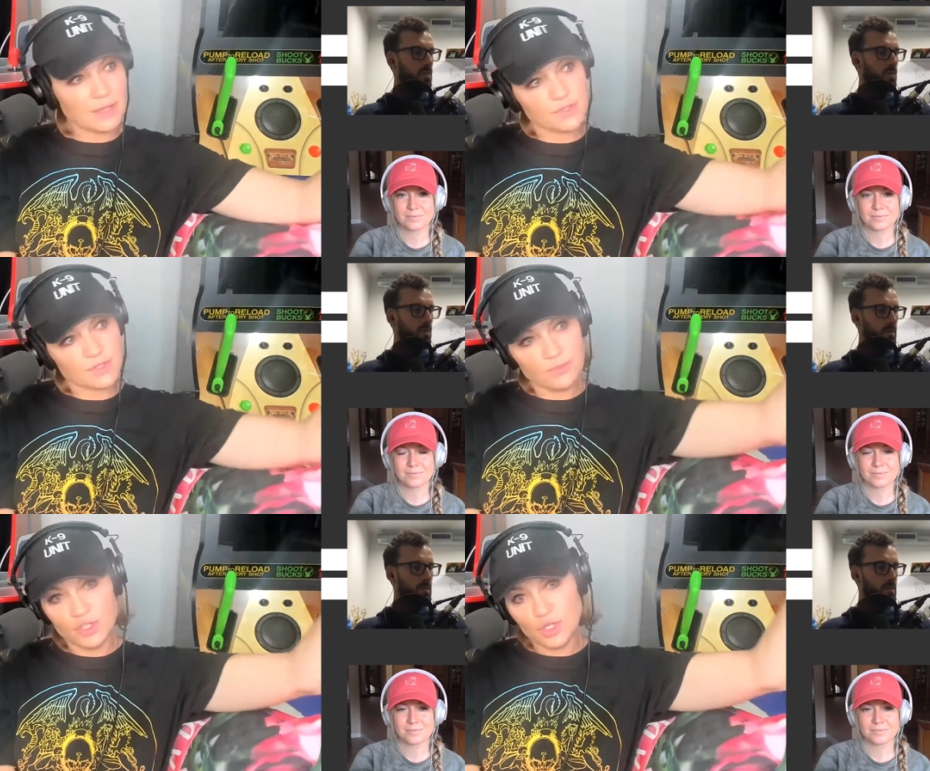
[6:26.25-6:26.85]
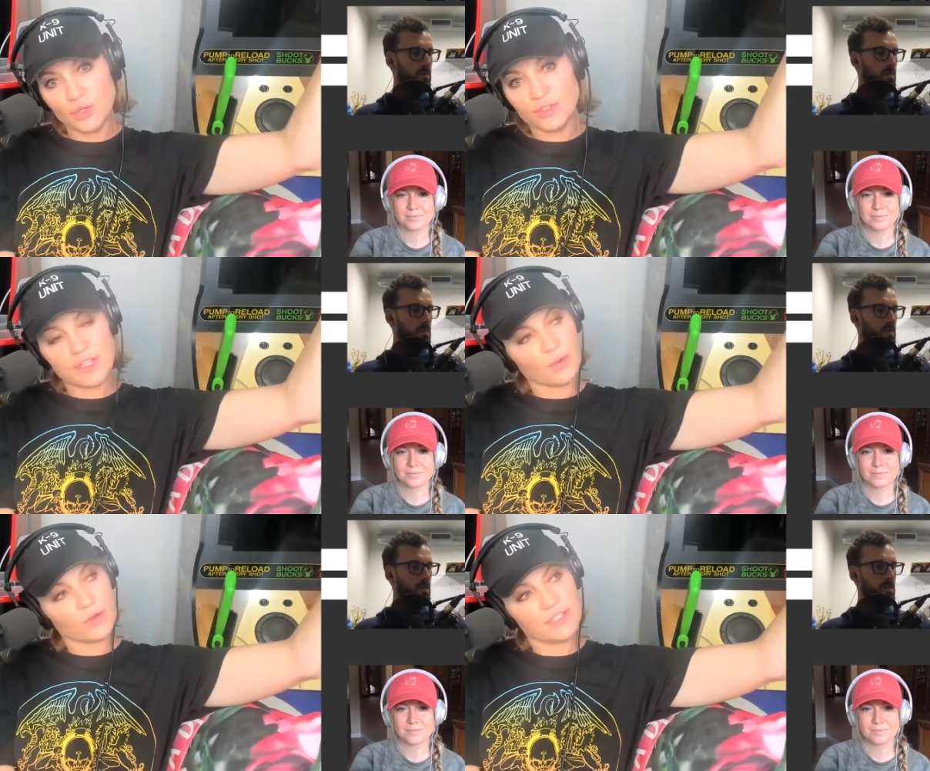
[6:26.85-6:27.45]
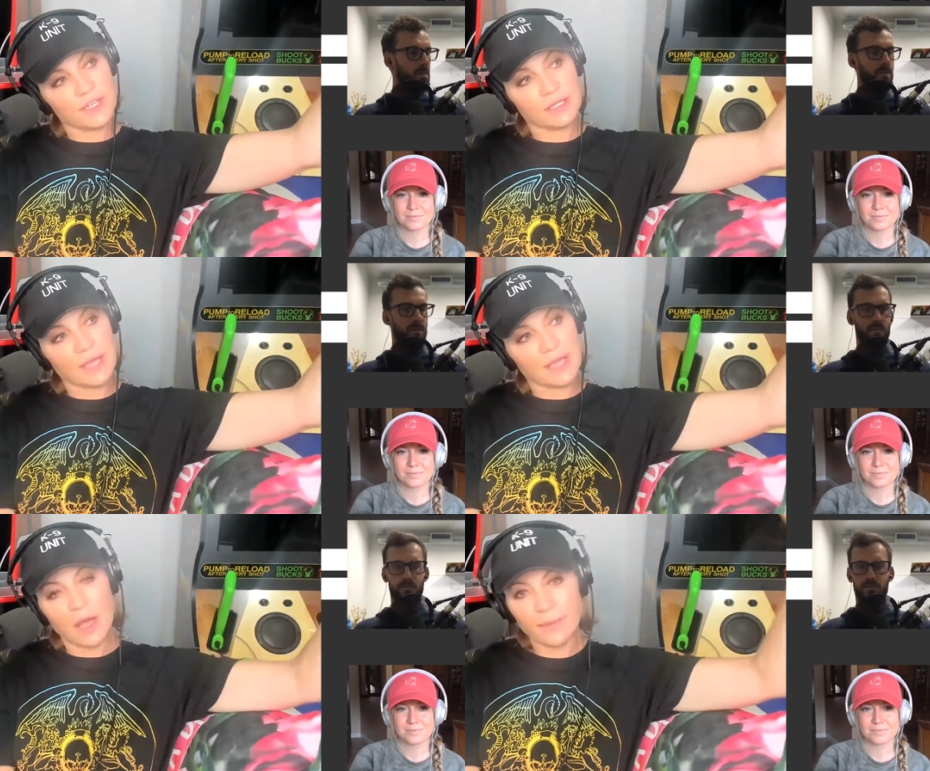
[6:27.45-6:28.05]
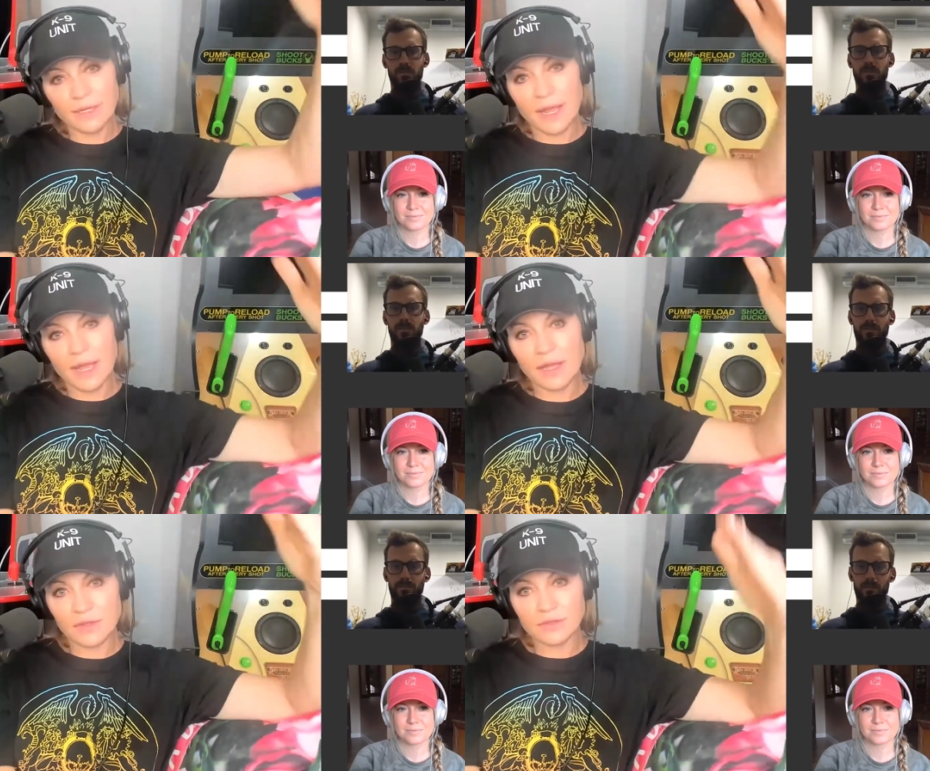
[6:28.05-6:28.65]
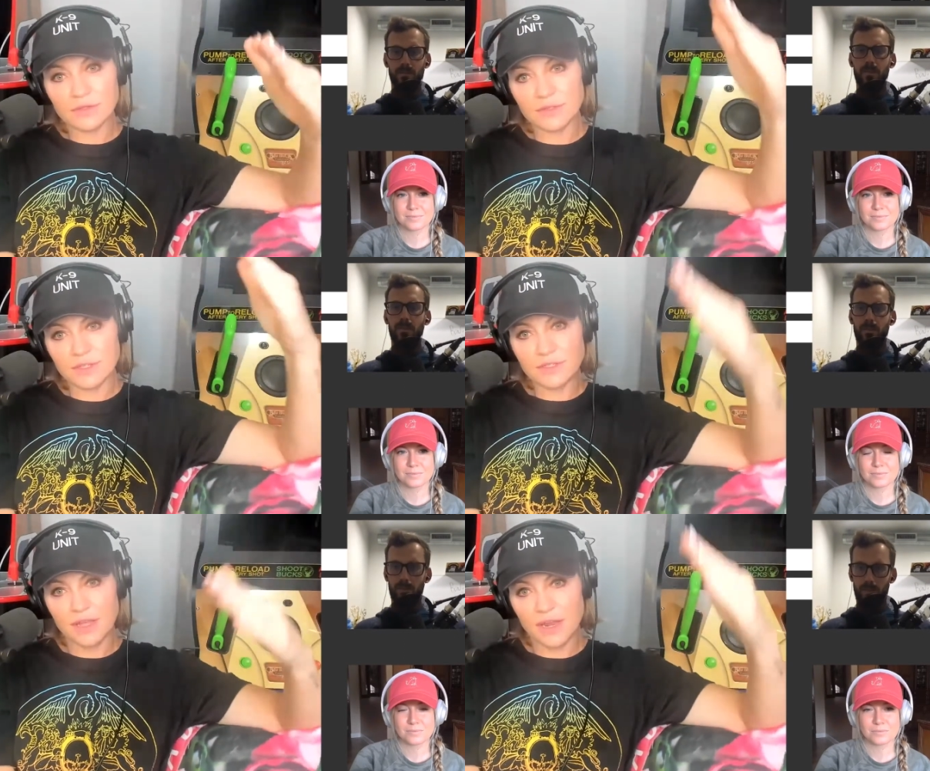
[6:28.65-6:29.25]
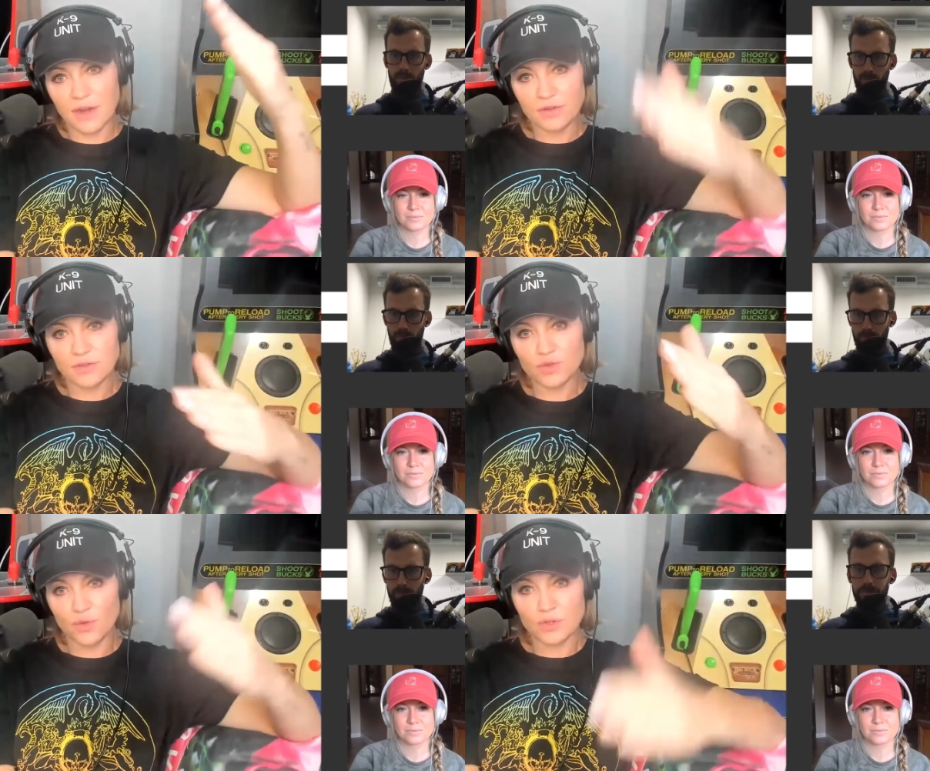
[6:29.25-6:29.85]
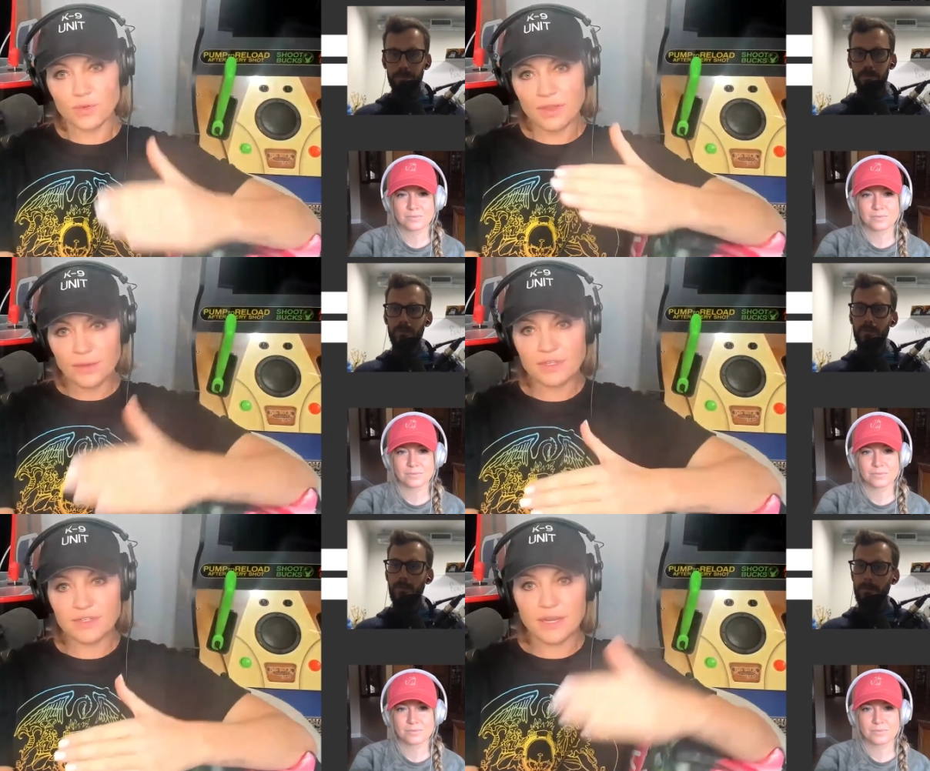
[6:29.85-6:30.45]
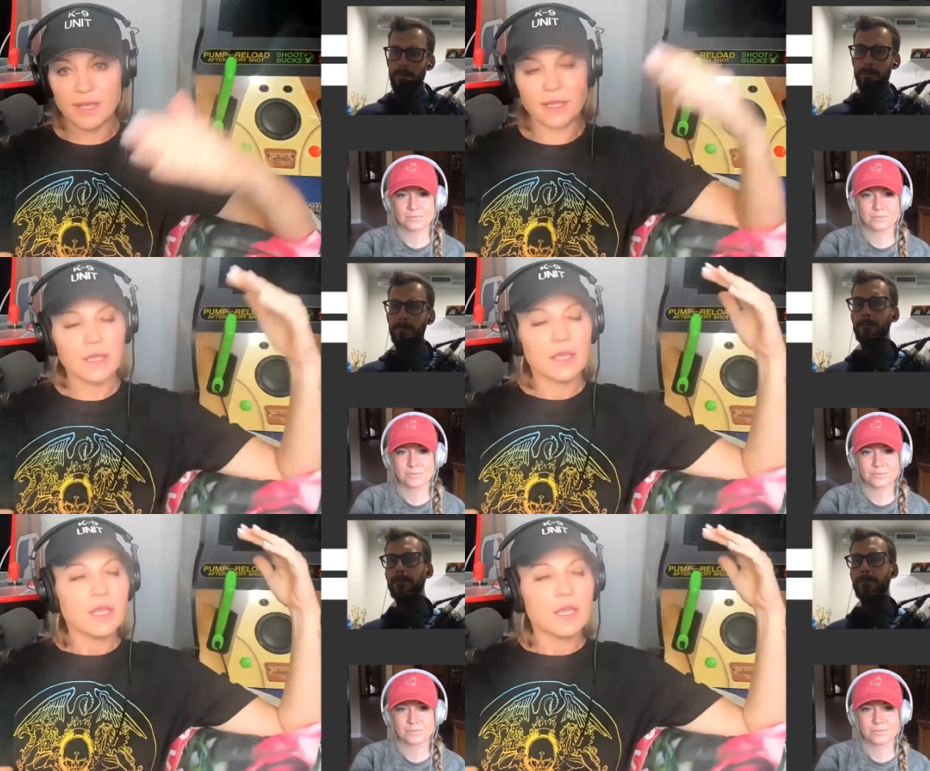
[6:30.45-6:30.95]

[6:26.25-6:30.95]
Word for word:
Speaker 1: them. Some dudes that were seen like coming down the stairs towards where they were sitting.